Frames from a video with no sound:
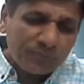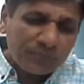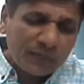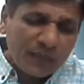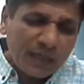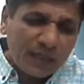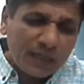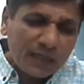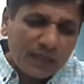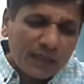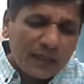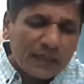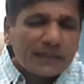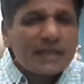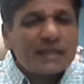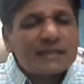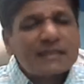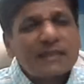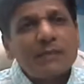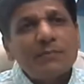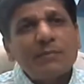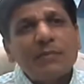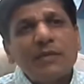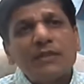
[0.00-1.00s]
the
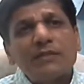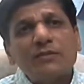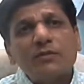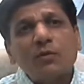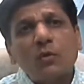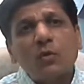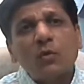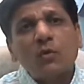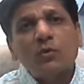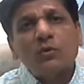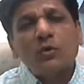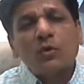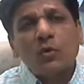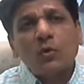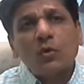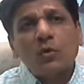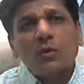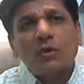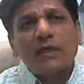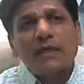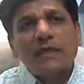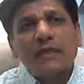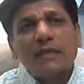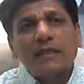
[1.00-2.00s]
Assembly's own
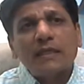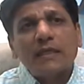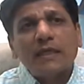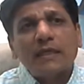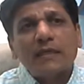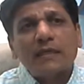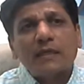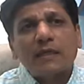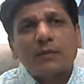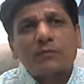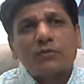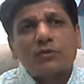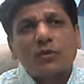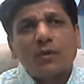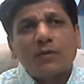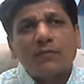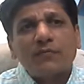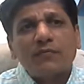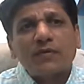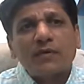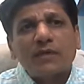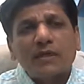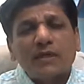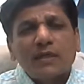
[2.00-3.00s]
role in terms
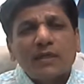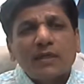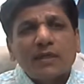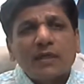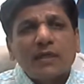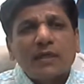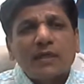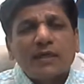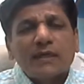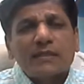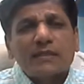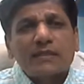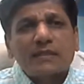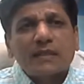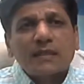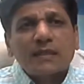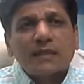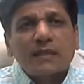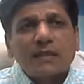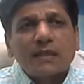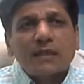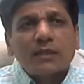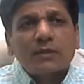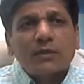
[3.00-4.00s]
of its,
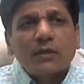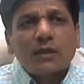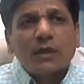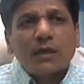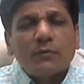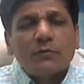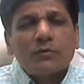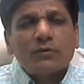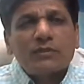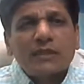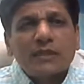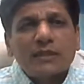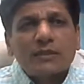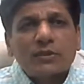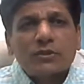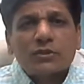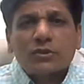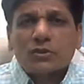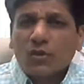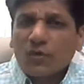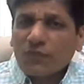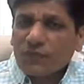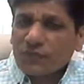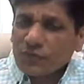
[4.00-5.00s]
I would say, the
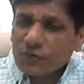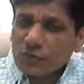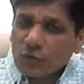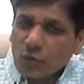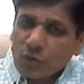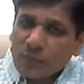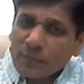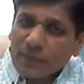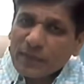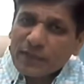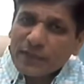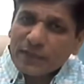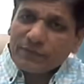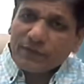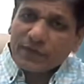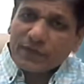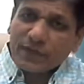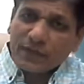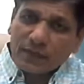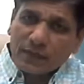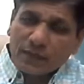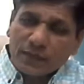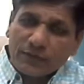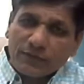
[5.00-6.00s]
soft
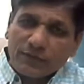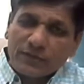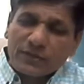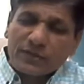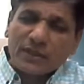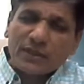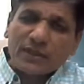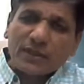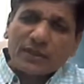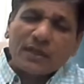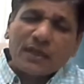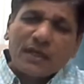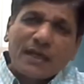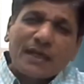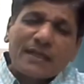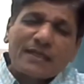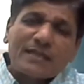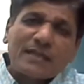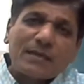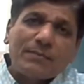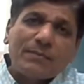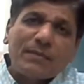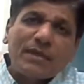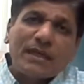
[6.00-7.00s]
normativity which the
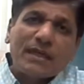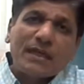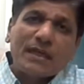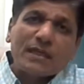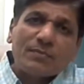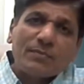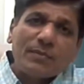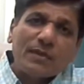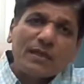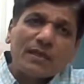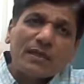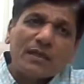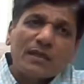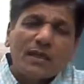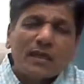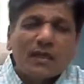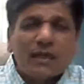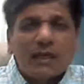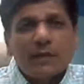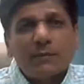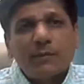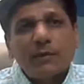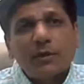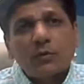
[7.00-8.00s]
Assembly has been
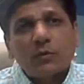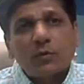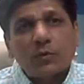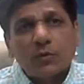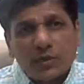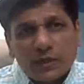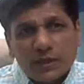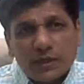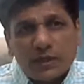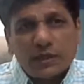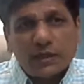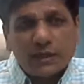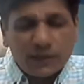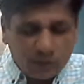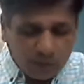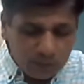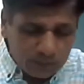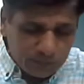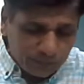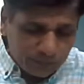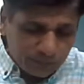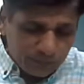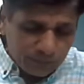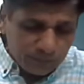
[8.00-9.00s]
able to trigger,
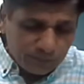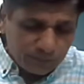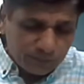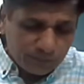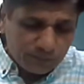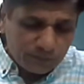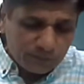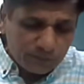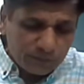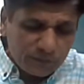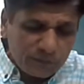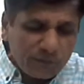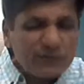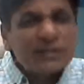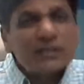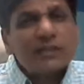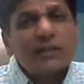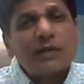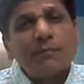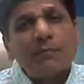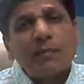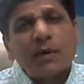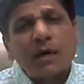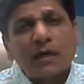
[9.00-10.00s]
which is
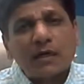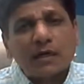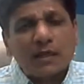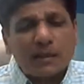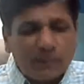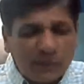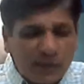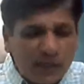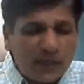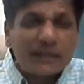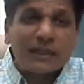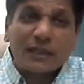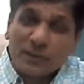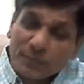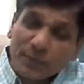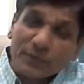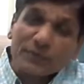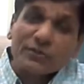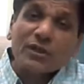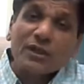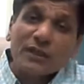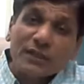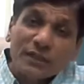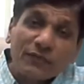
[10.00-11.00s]
remarkable, and
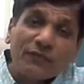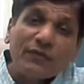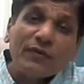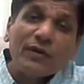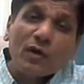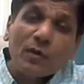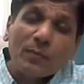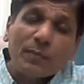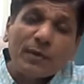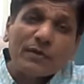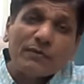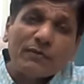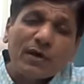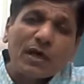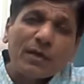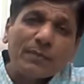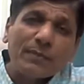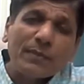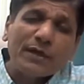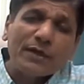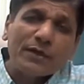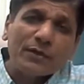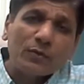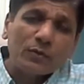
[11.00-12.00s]
especially in the field of
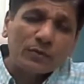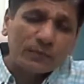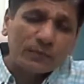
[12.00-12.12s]
environment,